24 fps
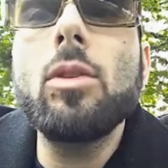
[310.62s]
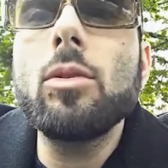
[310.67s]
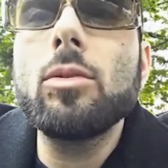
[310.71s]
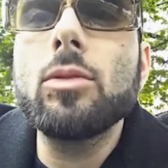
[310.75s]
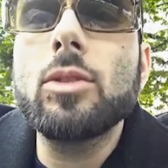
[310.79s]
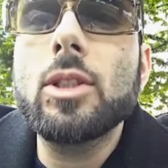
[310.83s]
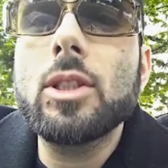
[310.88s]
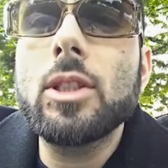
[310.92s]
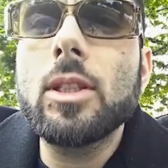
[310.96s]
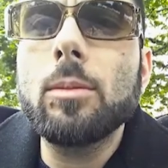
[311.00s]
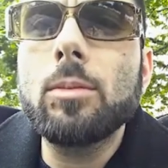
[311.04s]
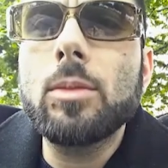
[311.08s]
knows,
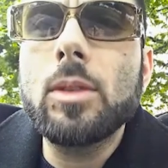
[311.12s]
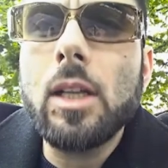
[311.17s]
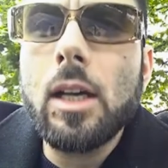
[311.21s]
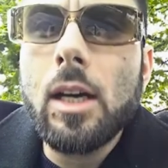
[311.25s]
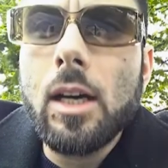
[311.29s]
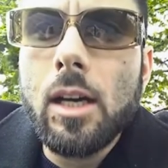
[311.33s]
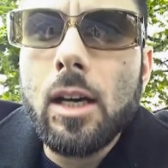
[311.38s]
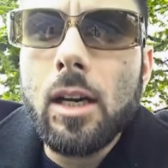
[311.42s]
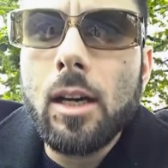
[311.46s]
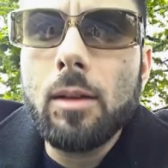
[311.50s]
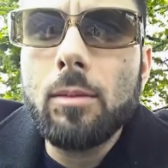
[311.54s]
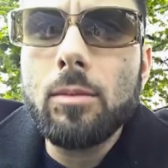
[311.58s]

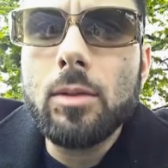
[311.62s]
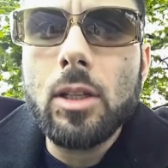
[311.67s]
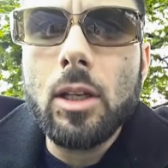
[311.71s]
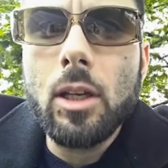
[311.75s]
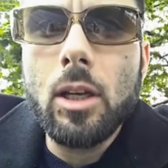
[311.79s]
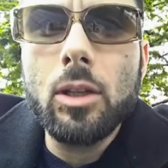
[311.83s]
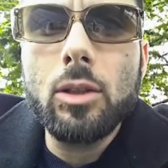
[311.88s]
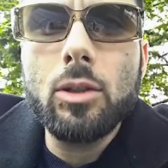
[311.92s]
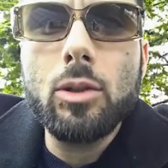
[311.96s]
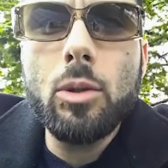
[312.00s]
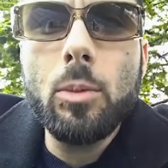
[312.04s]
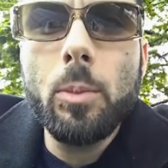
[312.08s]
sometimes
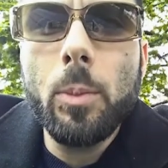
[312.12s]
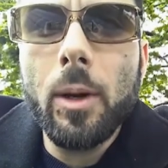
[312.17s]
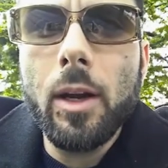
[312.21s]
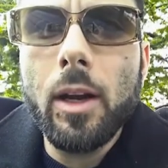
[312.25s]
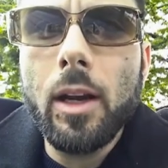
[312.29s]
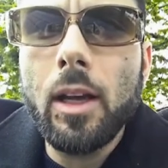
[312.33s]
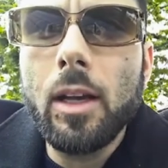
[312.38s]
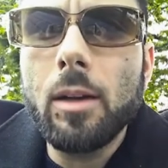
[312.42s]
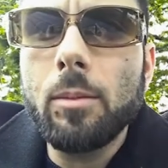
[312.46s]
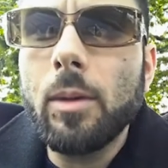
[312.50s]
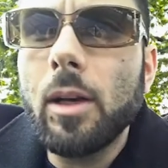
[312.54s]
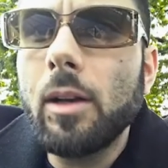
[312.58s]
a 2-pair
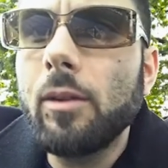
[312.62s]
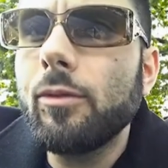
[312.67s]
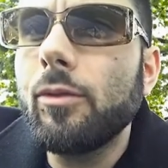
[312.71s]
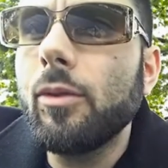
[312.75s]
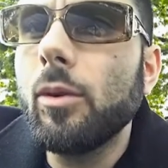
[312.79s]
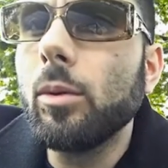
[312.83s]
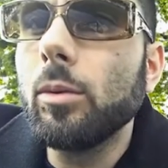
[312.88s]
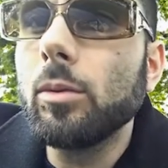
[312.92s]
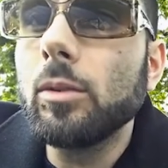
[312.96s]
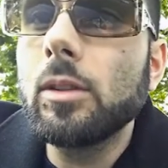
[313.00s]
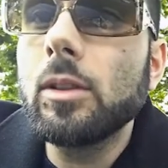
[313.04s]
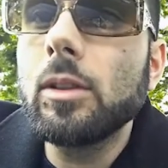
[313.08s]
hand might
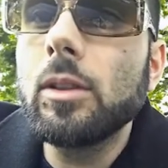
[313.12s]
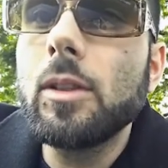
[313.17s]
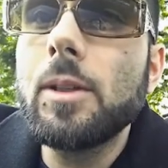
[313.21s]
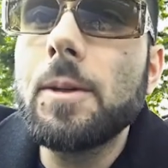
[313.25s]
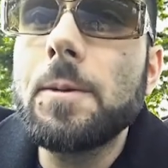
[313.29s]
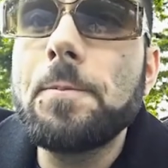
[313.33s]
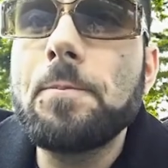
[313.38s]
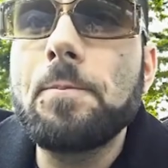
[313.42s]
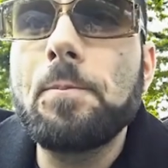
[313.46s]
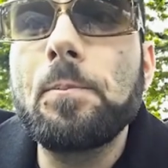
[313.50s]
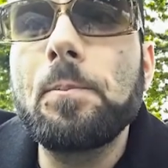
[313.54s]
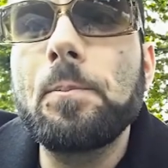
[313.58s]
fold.
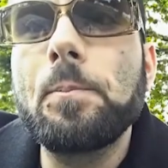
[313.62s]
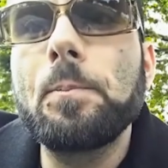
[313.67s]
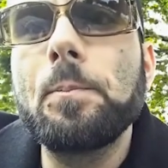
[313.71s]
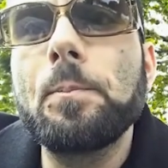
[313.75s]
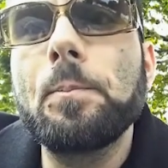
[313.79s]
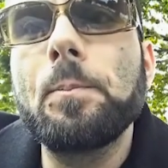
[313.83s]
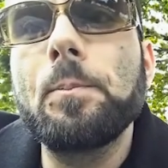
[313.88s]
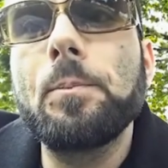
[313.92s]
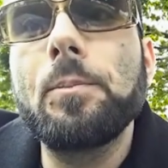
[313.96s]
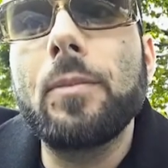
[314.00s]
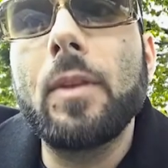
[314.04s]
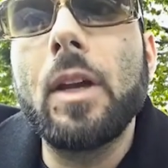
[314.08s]

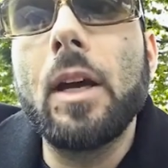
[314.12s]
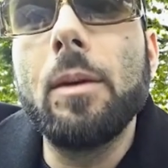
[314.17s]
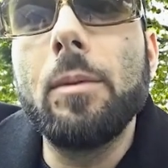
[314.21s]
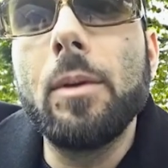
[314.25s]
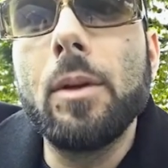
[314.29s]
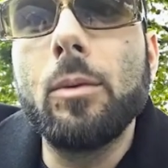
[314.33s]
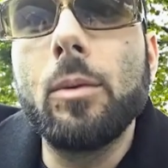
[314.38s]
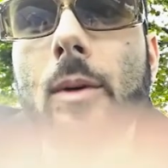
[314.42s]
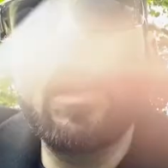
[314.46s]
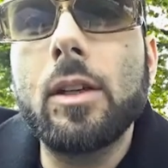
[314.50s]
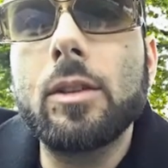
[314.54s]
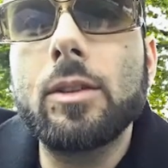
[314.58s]
I
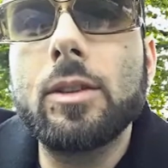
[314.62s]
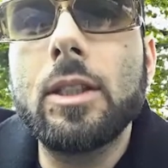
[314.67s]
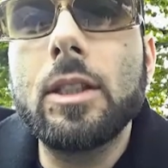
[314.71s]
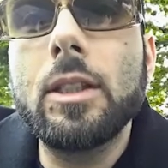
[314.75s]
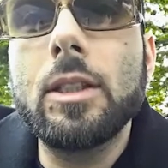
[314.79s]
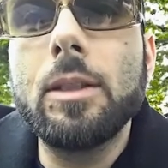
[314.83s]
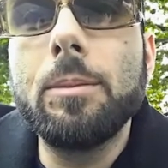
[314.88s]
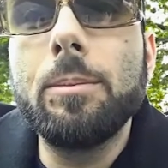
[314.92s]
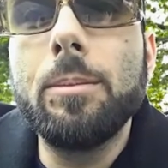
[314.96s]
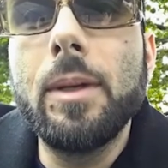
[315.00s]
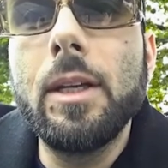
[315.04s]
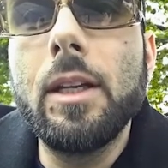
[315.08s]
mean, what else
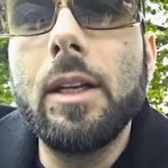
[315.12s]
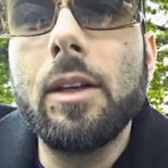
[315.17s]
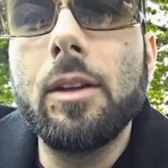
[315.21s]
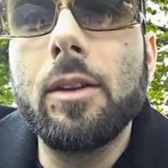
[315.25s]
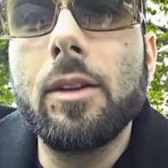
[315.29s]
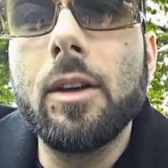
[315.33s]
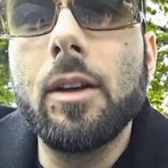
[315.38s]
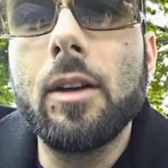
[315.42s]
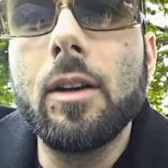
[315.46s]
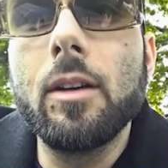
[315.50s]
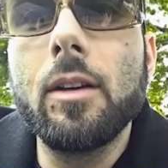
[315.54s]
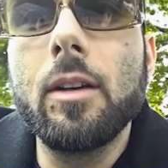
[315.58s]
is he beating
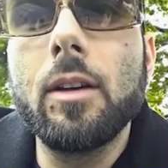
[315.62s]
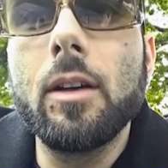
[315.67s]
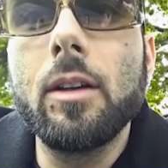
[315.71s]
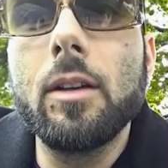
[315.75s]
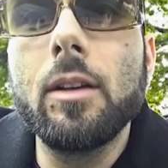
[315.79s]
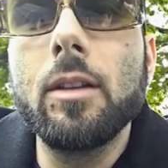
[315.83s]
there